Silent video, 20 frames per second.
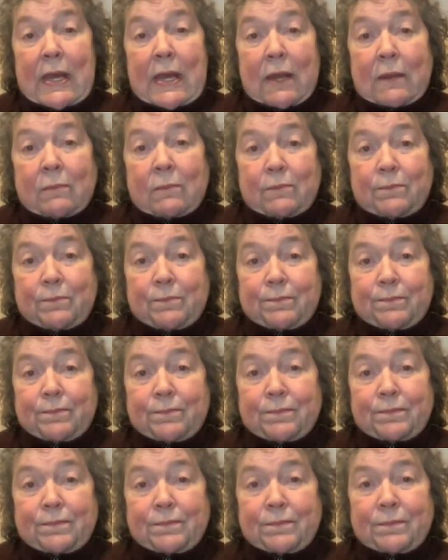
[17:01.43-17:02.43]
in.
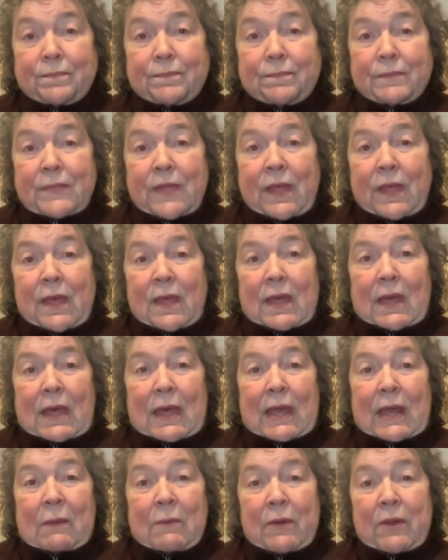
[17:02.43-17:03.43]

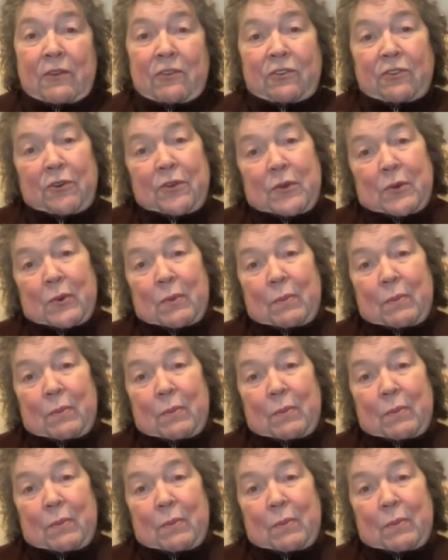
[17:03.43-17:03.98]
And I want to show you